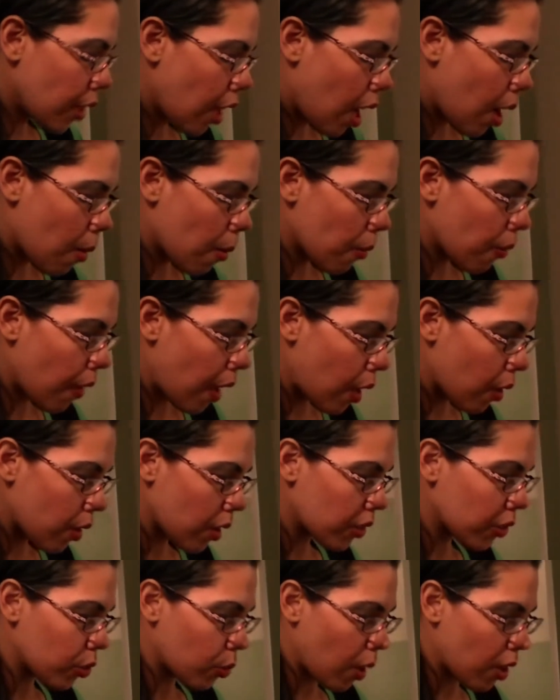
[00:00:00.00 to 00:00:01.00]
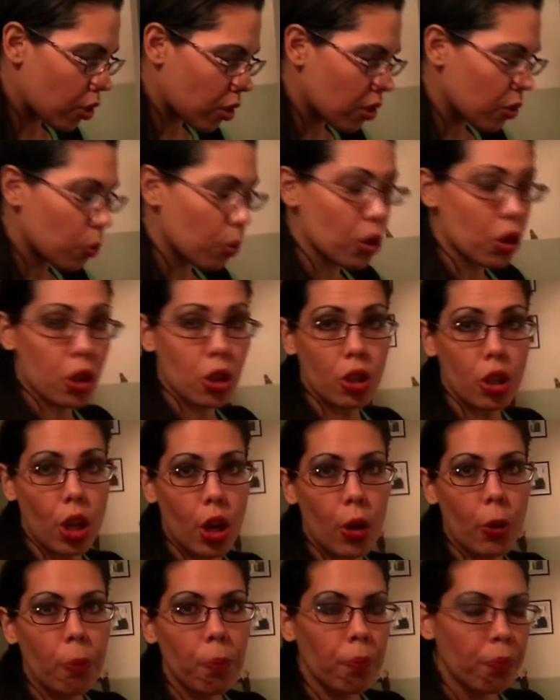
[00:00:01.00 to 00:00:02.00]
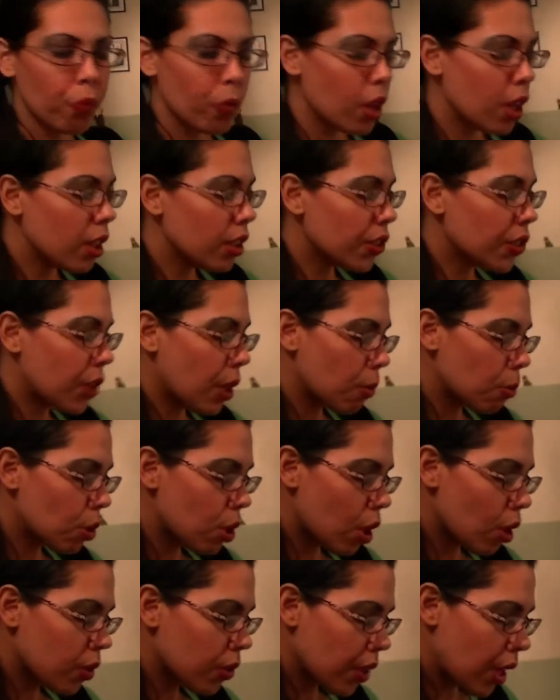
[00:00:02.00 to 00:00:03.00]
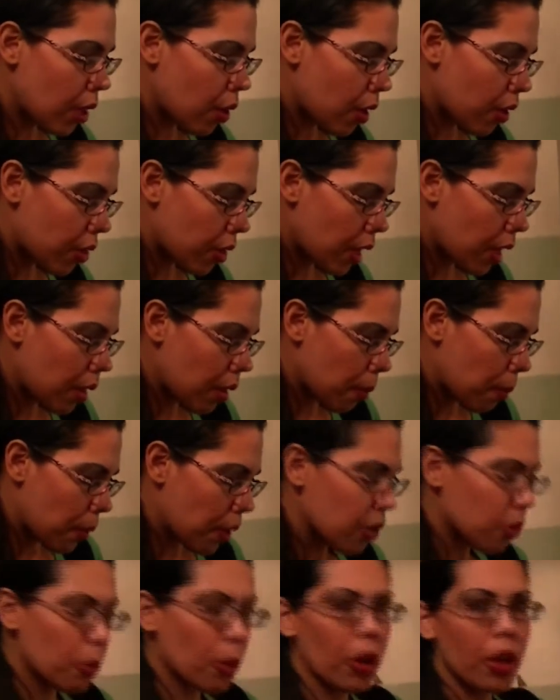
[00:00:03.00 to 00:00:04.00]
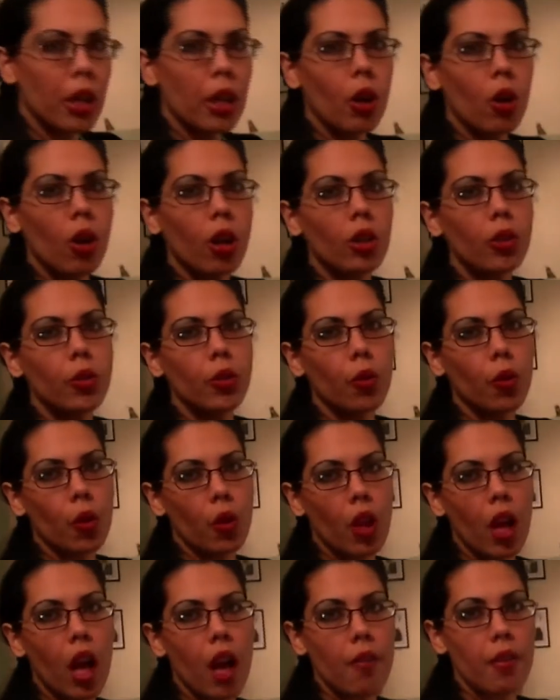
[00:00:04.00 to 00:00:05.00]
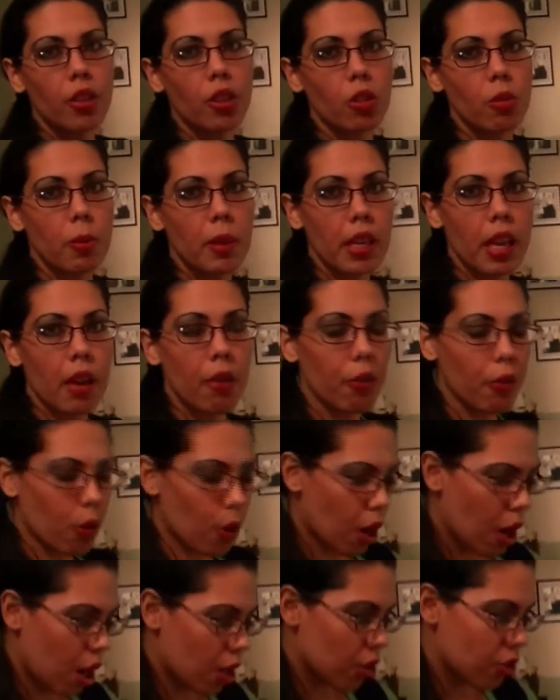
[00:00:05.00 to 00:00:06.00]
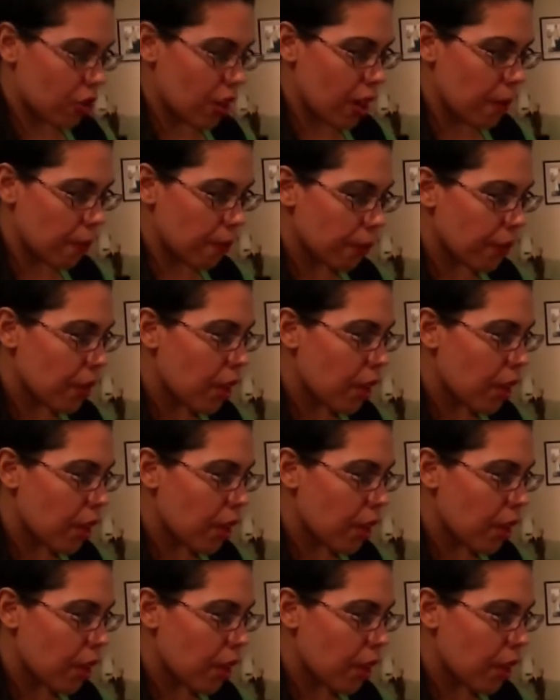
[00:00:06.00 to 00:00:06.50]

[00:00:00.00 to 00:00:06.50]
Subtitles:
follow the instructions with your dough. Some doughs, I think Pillsbury calls for the oven to be at 400.